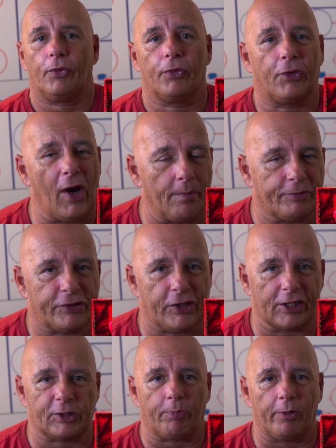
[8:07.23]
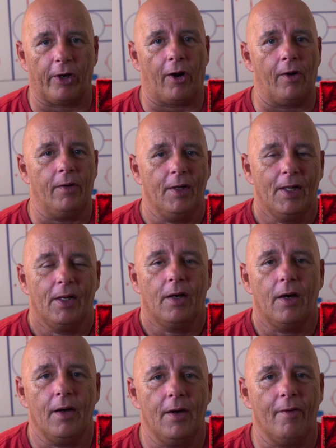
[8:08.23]
top six player
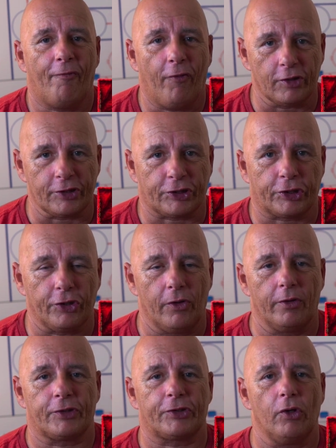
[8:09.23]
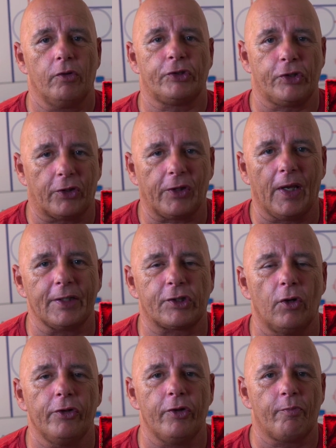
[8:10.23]
for sure. So Duclair is
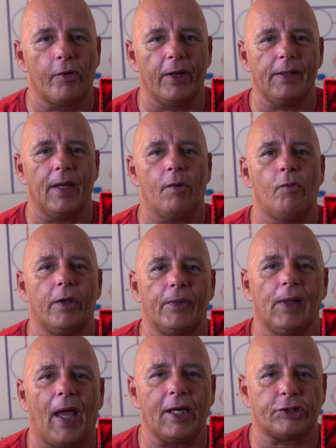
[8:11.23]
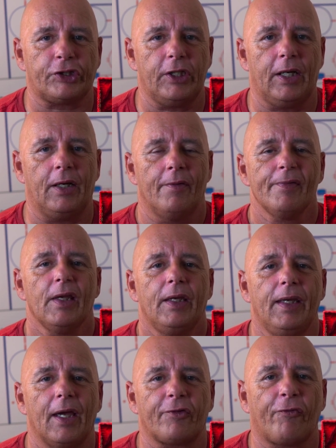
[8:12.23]
going to bring, with last year,
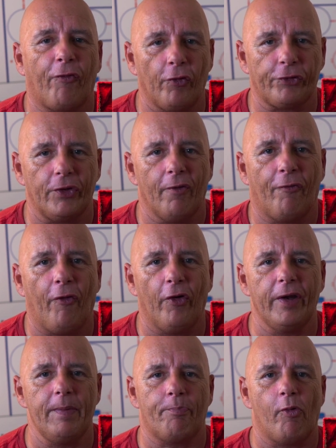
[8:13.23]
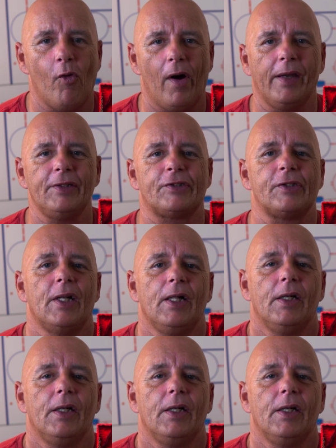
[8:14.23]
he has 40 points.